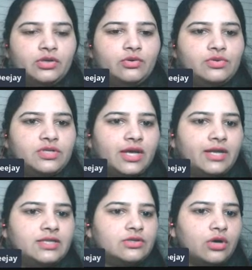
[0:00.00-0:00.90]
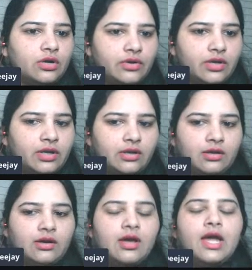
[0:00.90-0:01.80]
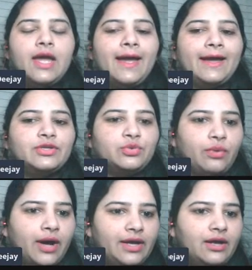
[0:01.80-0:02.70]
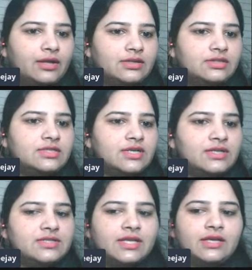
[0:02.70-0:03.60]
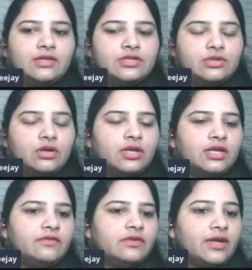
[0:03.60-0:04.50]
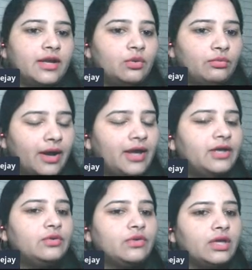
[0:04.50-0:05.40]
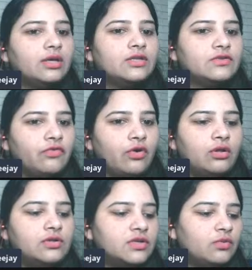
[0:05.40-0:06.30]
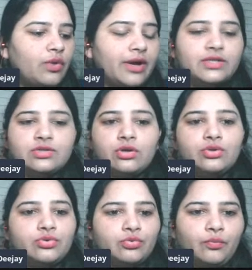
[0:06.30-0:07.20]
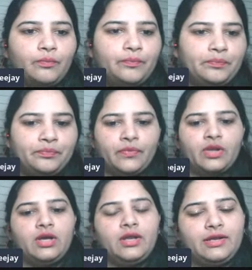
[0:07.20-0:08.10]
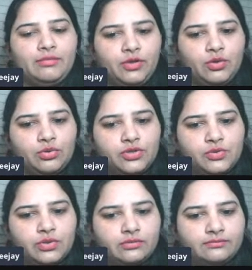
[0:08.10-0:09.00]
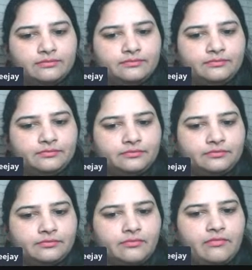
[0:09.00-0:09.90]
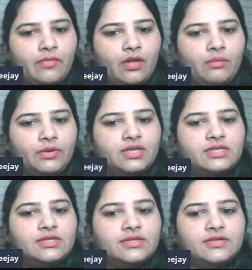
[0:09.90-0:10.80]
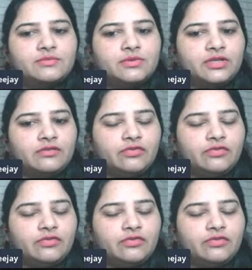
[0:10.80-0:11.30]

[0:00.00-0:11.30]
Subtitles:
You say it's contradicting. And why others are saying it's not given, and why you think it's false, and why it's not true. Let me know this one because this is a bit